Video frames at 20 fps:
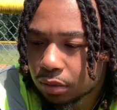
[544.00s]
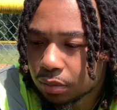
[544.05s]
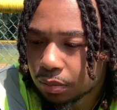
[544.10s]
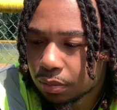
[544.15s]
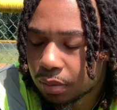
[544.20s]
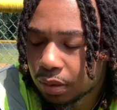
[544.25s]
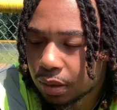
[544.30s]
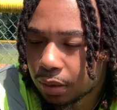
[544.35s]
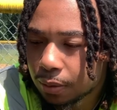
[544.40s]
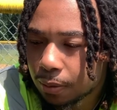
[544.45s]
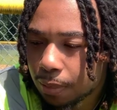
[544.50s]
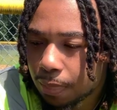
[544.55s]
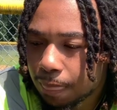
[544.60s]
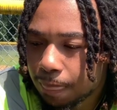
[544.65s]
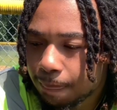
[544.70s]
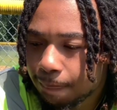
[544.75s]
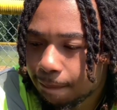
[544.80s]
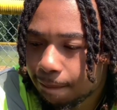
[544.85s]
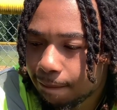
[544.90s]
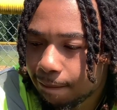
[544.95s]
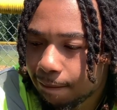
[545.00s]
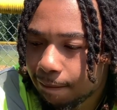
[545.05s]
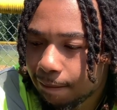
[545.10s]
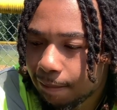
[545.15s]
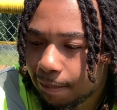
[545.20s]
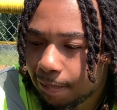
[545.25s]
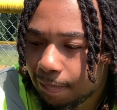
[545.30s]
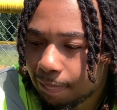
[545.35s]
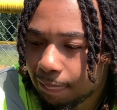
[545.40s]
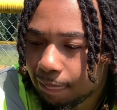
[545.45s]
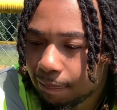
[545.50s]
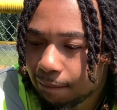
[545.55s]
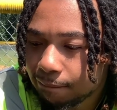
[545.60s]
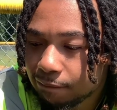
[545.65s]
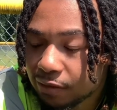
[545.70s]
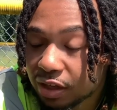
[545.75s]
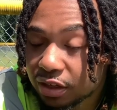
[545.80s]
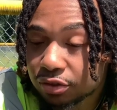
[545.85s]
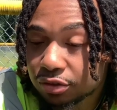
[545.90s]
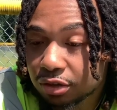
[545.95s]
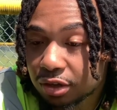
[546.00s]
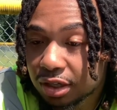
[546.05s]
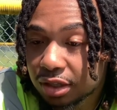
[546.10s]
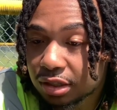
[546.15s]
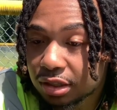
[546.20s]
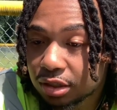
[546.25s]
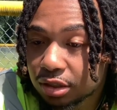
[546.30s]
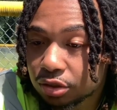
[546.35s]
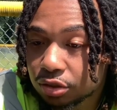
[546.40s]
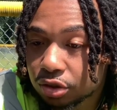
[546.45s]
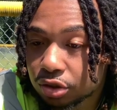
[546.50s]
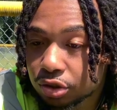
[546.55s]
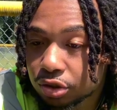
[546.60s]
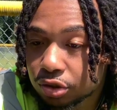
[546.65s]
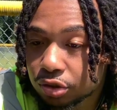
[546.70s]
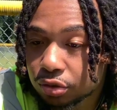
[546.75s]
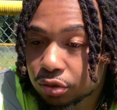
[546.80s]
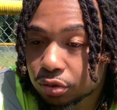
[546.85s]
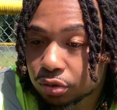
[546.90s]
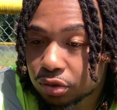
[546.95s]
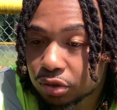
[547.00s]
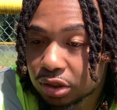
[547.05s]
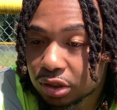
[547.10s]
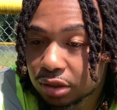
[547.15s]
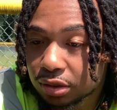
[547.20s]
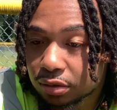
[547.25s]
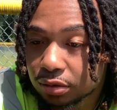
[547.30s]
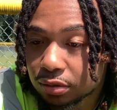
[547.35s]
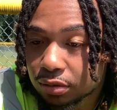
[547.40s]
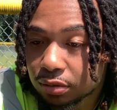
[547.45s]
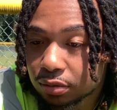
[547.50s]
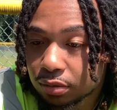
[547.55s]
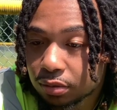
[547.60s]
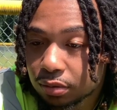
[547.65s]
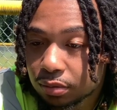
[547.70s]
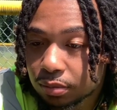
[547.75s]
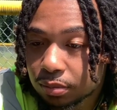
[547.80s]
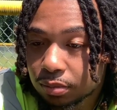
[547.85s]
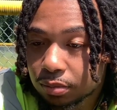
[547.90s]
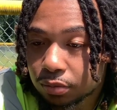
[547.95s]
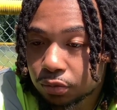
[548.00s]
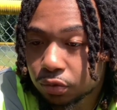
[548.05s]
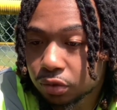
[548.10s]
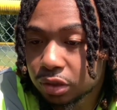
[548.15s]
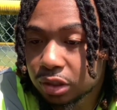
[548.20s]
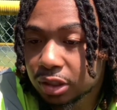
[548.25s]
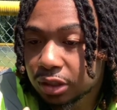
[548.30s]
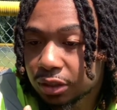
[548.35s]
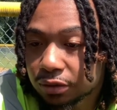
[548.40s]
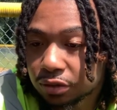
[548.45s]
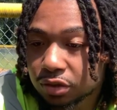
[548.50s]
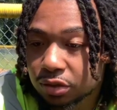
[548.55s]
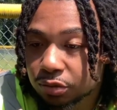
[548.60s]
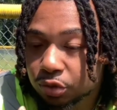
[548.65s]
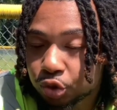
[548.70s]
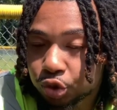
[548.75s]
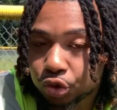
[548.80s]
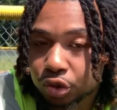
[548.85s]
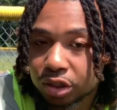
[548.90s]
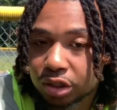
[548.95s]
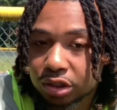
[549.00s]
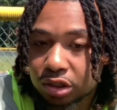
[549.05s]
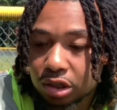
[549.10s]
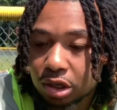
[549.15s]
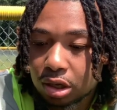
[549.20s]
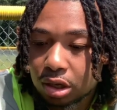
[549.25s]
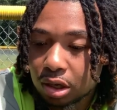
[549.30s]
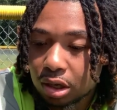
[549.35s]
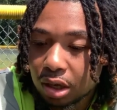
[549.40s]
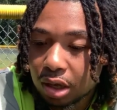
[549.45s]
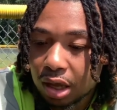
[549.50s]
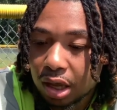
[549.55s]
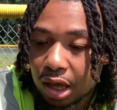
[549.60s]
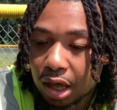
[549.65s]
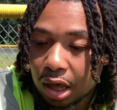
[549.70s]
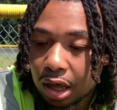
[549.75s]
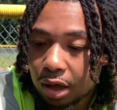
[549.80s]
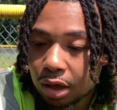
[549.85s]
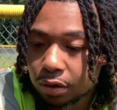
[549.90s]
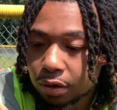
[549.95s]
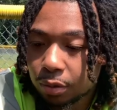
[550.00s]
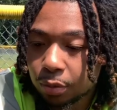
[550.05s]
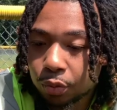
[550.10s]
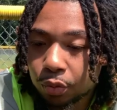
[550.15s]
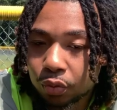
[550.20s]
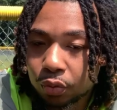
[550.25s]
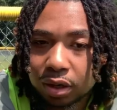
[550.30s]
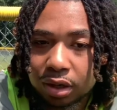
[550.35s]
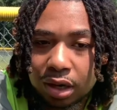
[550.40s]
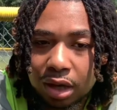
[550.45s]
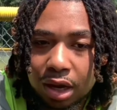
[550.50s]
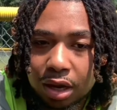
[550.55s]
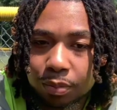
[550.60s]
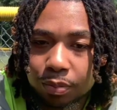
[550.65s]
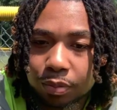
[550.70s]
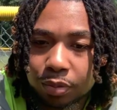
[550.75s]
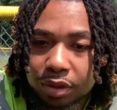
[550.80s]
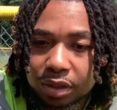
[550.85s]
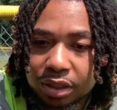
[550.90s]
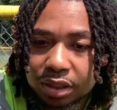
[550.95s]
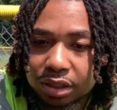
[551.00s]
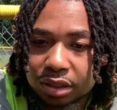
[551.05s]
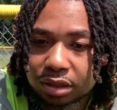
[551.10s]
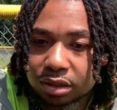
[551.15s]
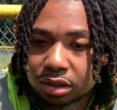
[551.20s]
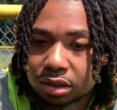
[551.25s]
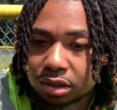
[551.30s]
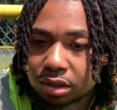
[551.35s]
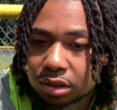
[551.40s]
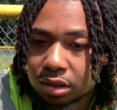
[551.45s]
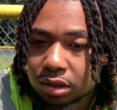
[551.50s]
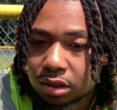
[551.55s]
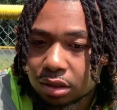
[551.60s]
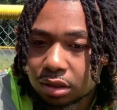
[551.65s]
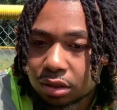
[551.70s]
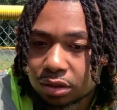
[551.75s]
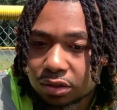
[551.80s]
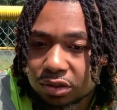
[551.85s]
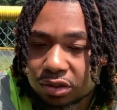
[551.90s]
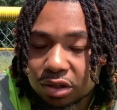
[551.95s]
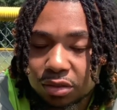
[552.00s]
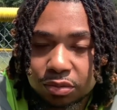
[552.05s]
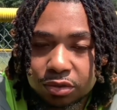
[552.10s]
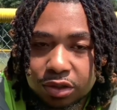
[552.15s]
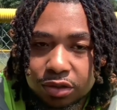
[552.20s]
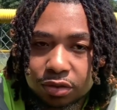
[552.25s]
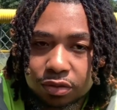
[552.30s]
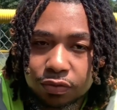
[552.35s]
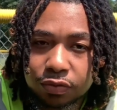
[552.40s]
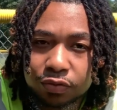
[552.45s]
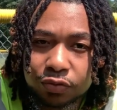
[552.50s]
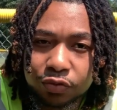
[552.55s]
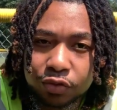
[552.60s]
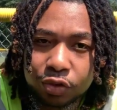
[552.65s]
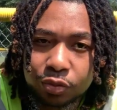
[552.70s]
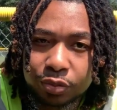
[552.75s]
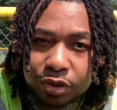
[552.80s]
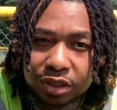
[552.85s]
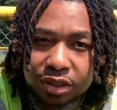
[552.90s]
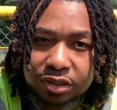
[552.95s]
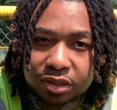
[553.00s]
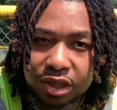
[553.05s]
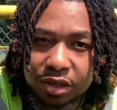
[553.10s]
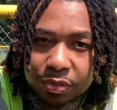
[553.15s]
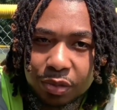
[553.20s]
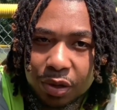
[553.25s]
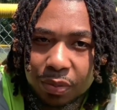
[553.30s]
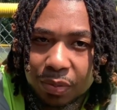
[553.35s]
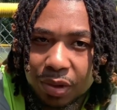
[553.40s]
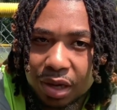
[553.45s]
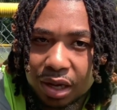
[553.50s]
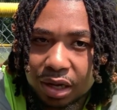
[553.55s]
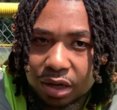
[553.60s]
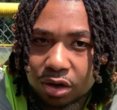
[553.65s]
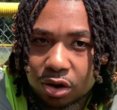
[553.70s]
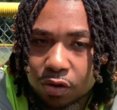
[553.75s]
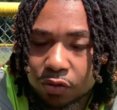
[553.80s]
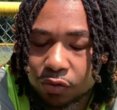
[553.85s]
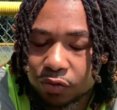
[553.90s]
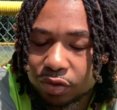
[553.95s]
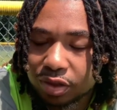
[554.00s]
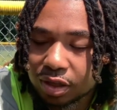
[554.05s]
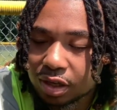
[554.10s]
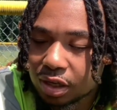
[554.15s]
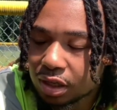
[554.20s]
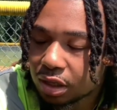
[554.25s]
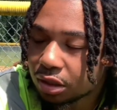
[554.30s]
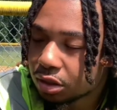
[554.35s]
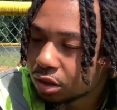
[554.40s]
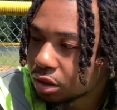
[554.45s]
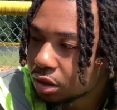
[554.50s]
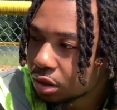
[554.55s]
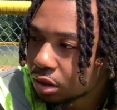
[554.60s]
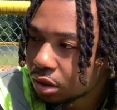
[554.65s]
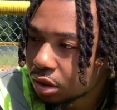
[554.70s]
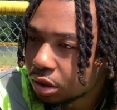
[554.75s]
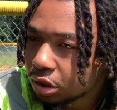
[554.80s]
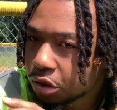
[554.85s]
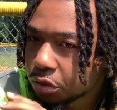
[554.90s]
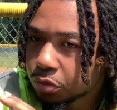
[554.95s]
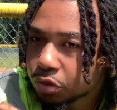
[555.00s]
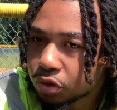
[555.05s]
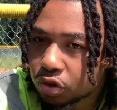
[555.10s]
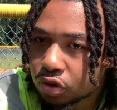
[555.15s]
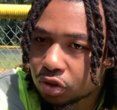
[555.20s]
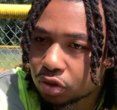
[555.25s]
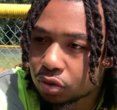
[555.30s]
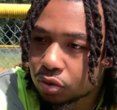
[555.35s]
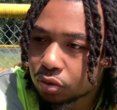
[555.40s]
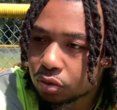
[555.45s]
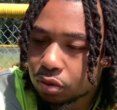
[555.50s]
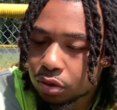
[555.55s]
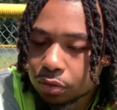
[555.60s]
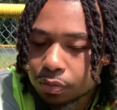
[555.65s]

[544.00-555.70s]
but that's what I think you could do to relieve some stress. Number one, I bring something for me to take my mind off of things. Number two,